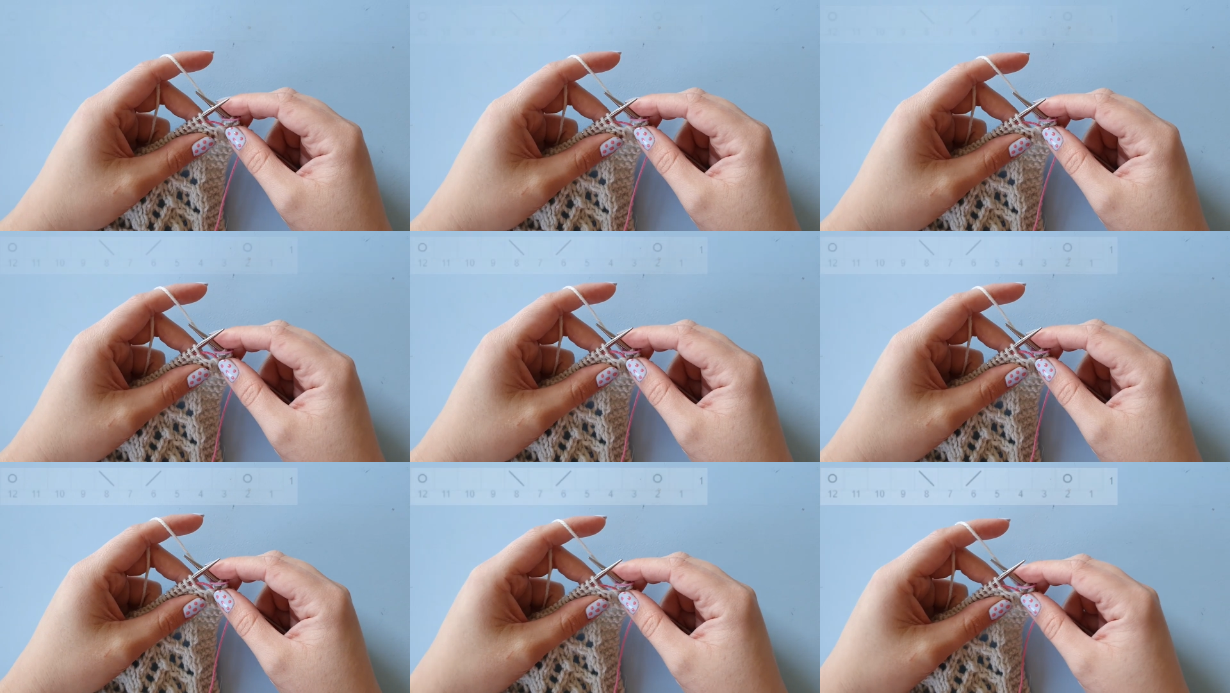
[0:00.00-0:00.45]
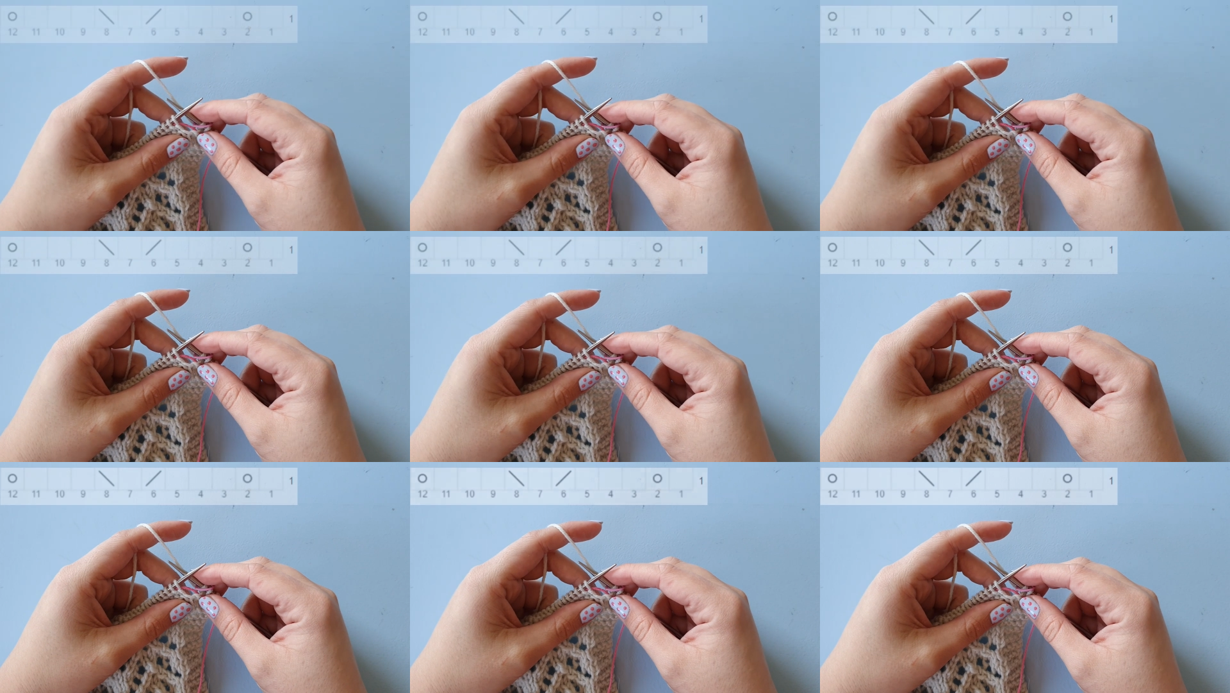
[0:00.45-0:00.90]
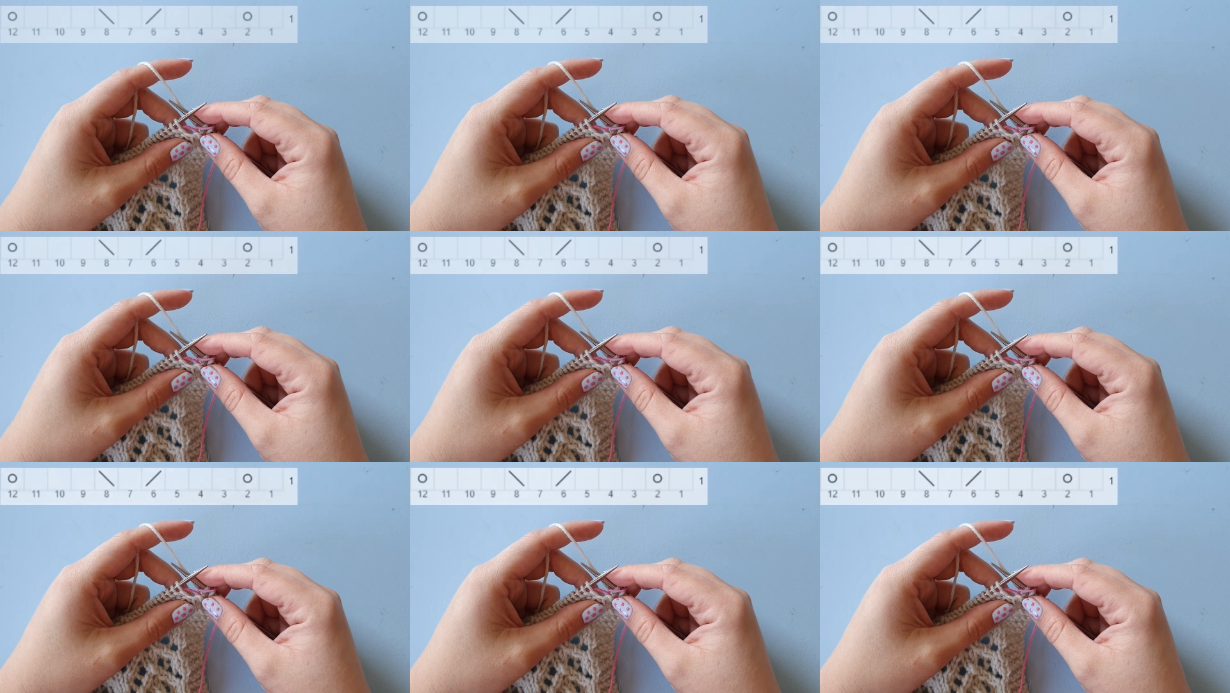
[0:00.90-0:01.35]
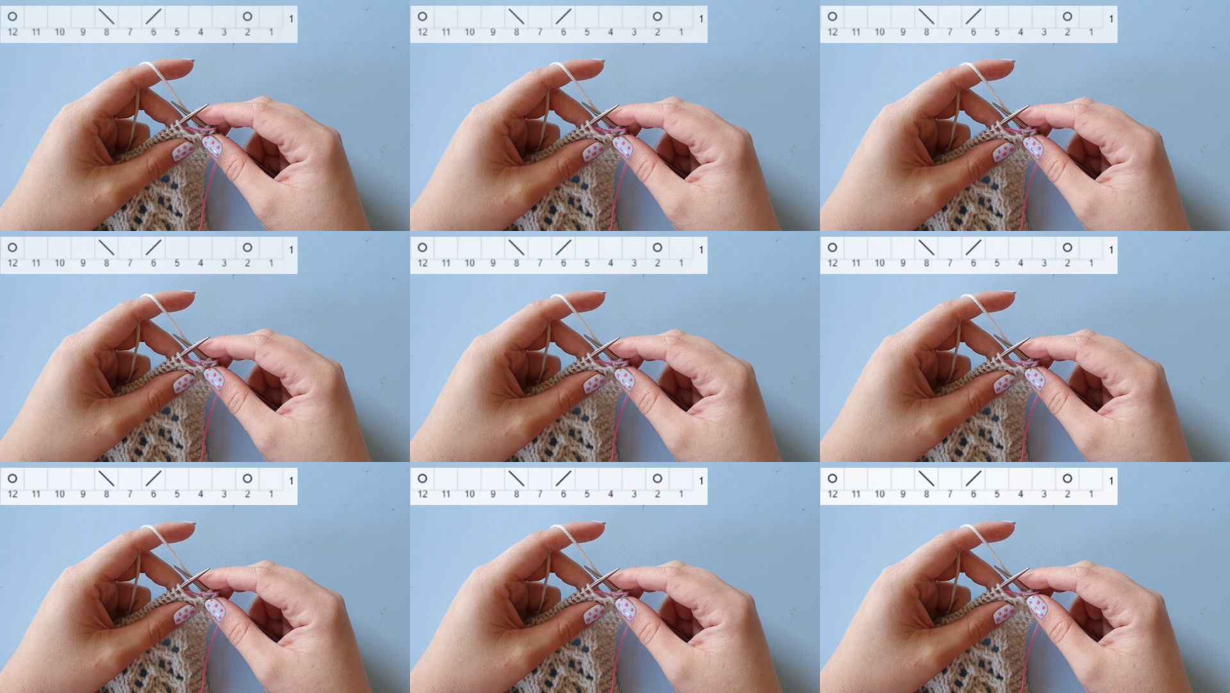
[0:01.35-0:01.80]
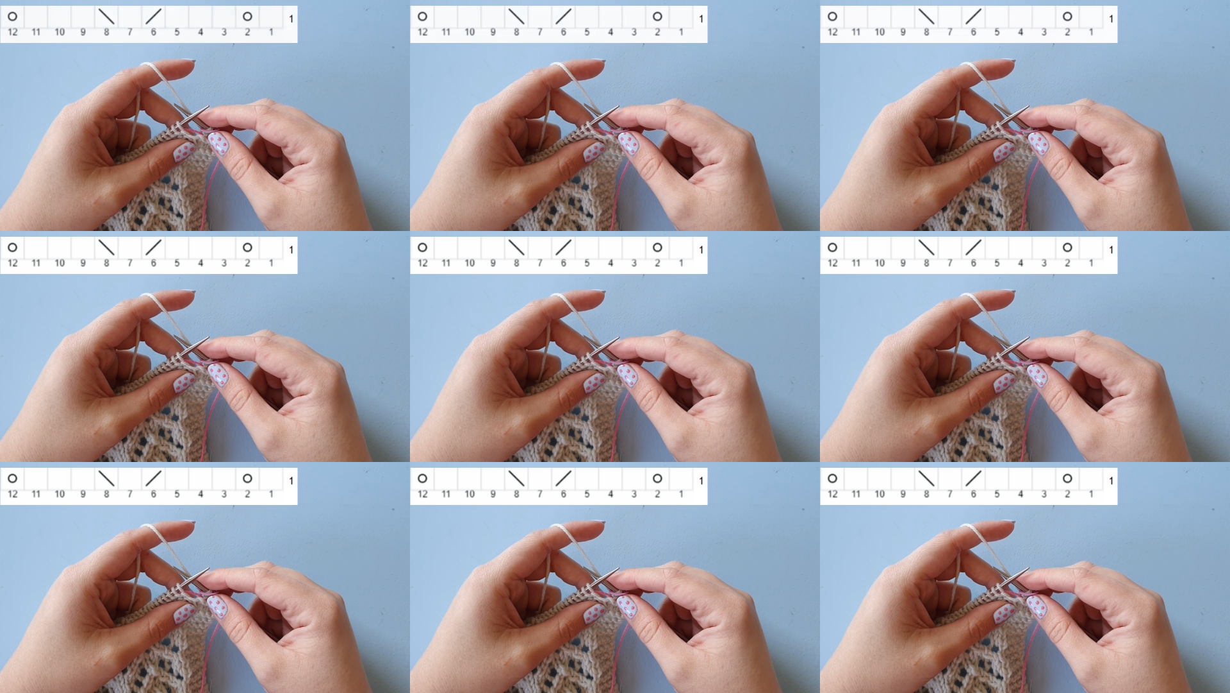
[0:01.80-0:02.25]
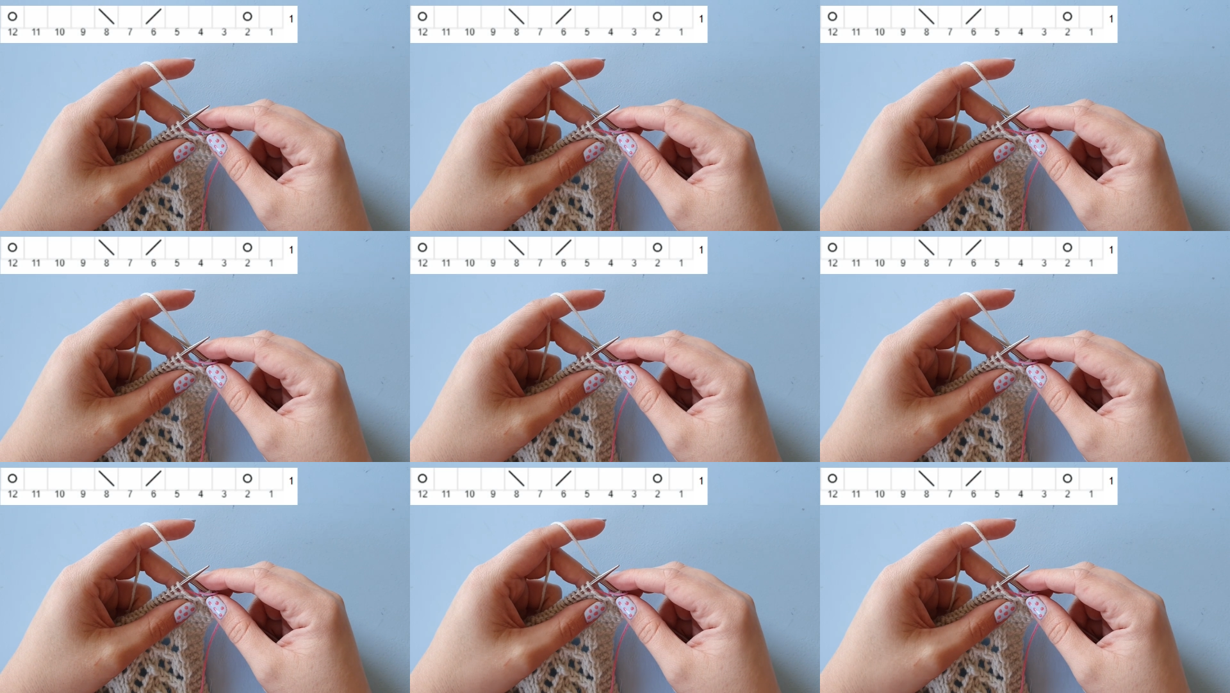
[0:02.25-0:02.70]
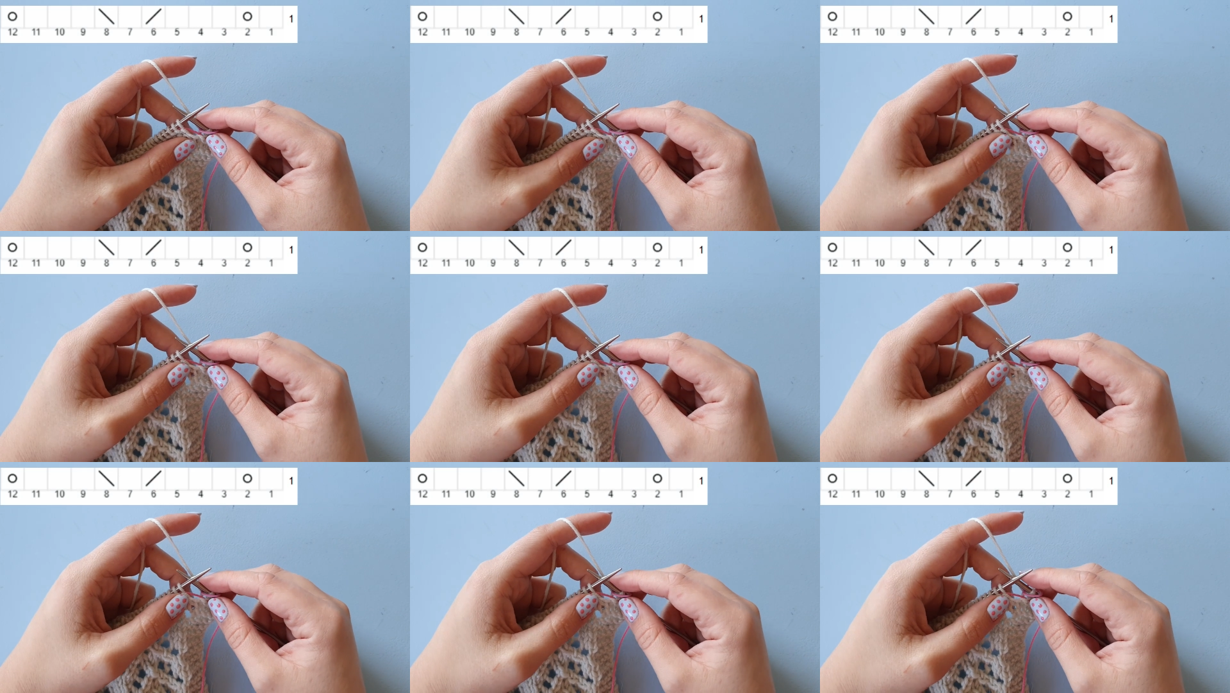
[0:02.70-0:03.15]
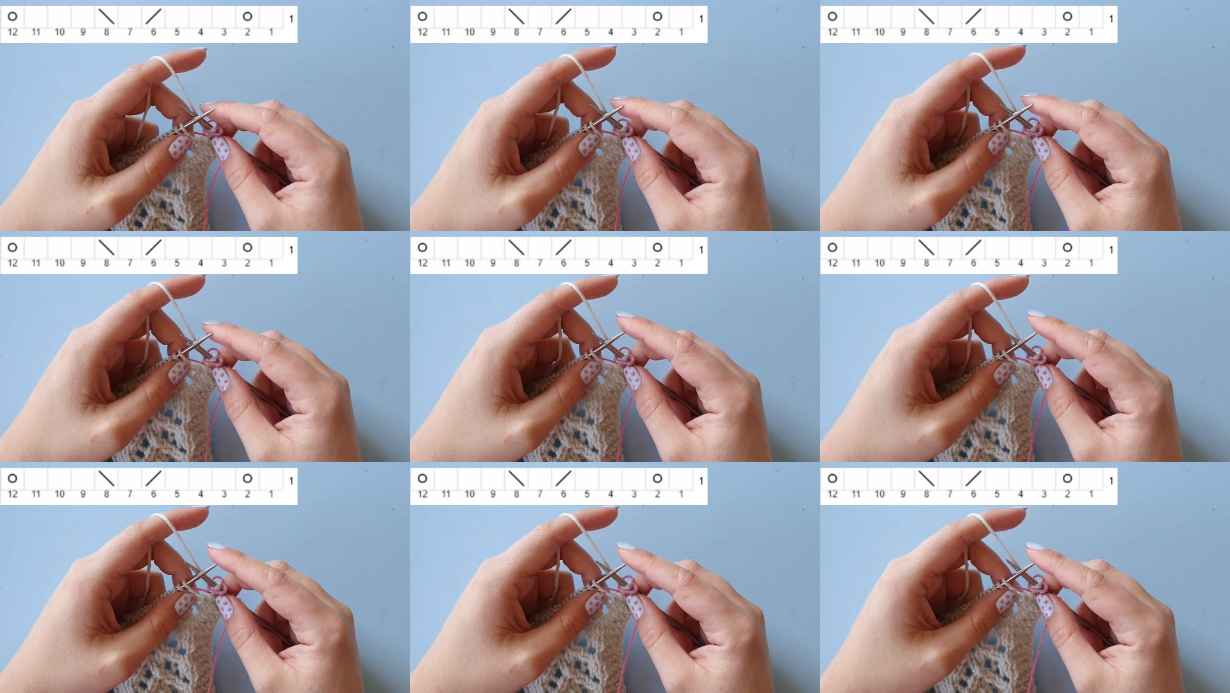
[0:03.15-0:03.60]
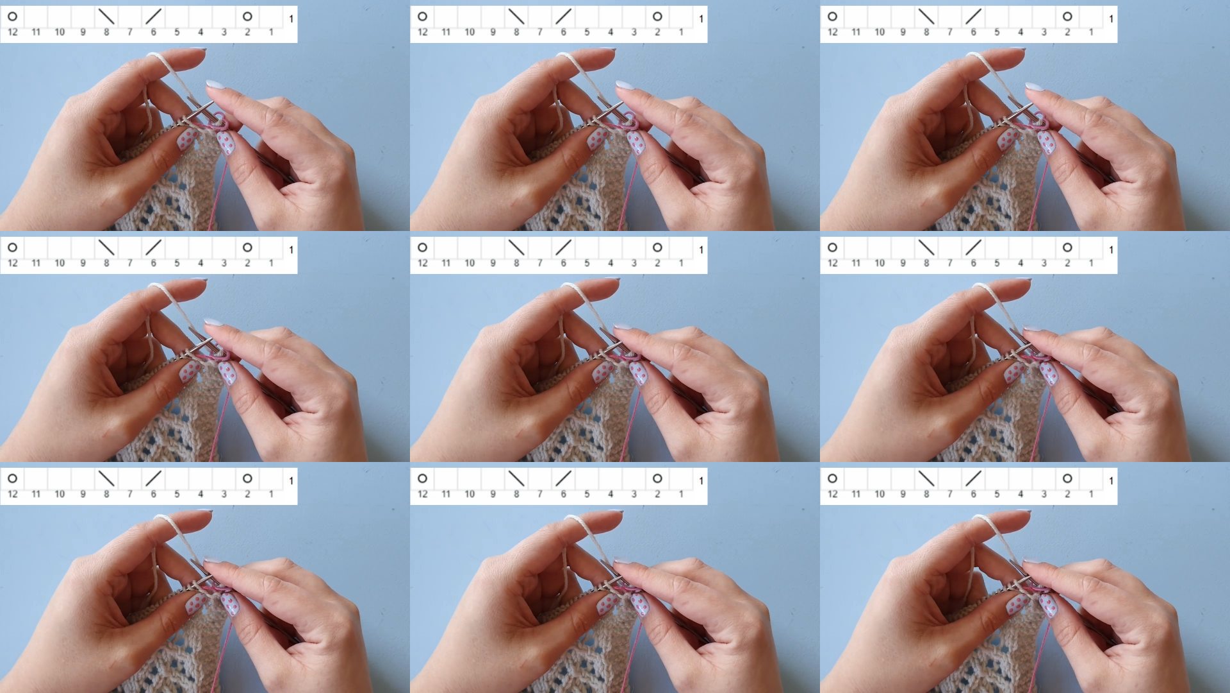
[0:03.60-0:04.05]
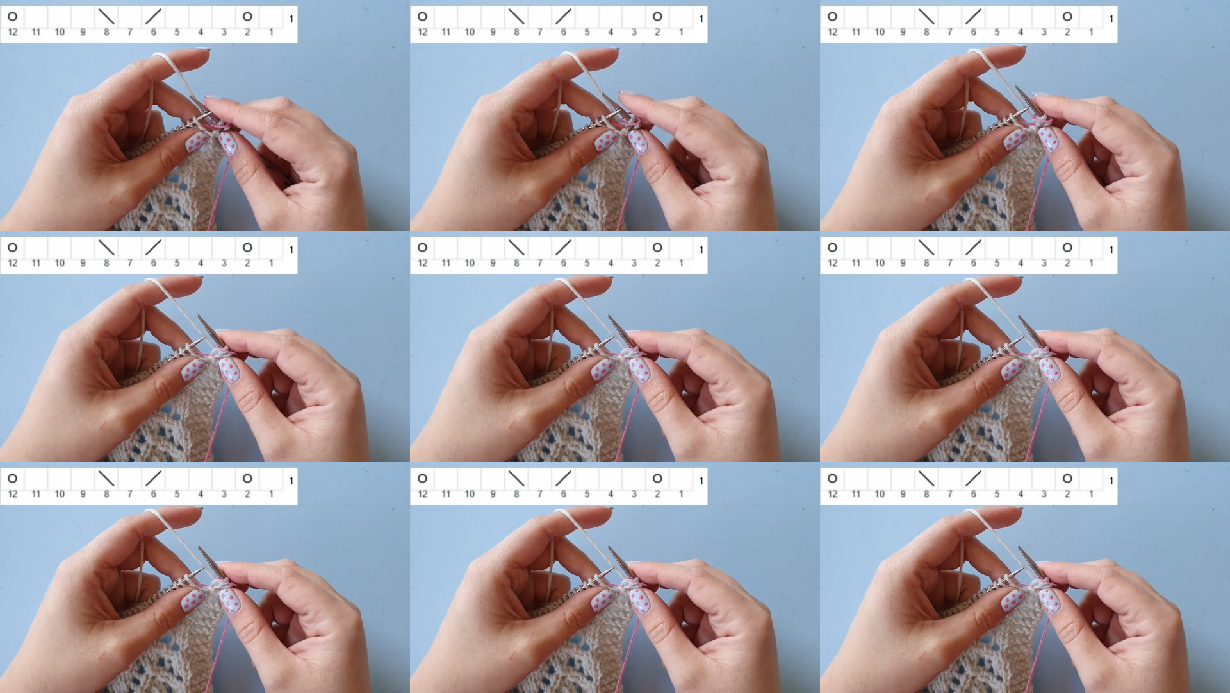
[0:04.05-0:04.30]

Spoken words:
(no speaker visible)